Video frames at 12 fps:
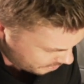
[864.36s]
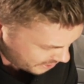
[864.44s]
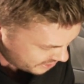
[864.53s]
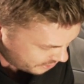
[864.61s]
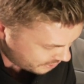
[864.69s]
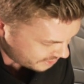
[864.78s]
The
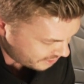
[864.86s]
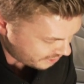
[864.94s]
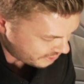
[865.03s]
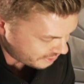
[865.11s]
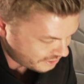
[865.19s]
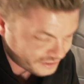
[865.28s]
plastic ones are
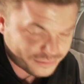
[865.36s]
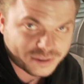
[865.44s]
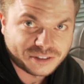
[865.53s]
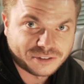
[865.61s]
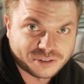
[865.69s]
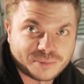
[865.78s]
no good because
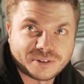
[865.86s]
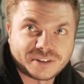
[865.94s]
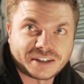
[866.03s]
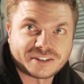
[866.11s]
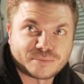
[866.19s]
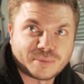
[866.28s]
when you do burn,
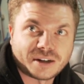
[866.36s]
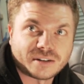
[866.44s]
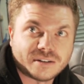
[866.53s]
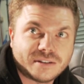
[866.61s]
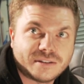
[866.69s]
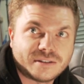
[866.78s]
they just melt.